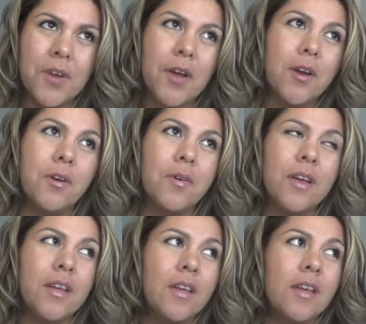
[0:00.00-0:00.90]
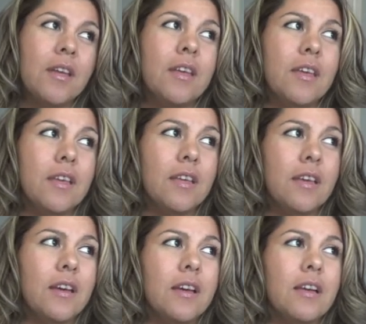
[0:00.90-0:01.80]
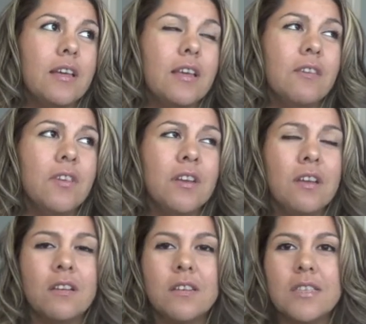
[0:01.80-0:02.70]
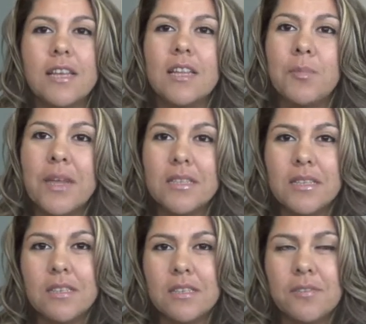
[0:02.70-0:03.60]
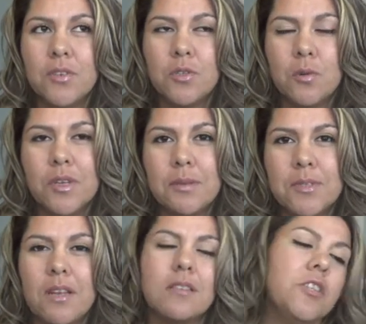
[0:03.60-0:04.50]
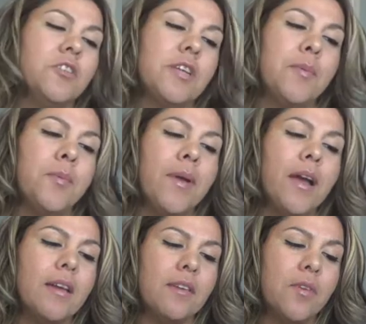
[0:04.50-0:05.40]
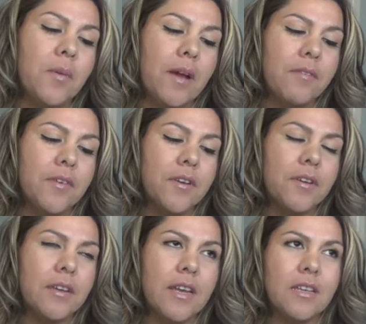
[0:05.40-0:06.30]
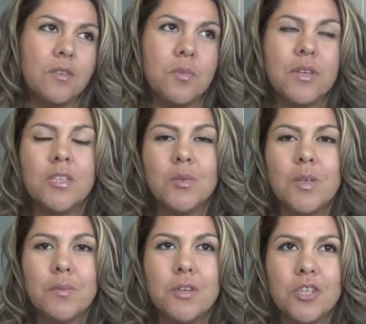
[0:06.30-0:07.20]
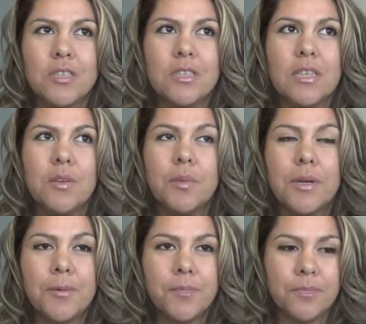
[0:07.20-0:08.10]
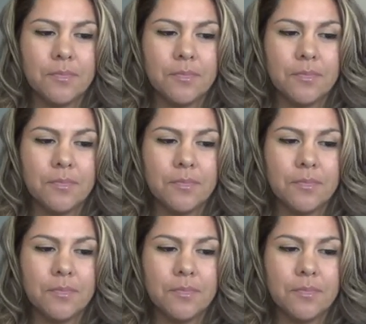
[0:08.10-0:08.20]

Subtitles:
know, even on a daily basis, if you don't keep socks in your diaper bag, if you ever run into an emergency where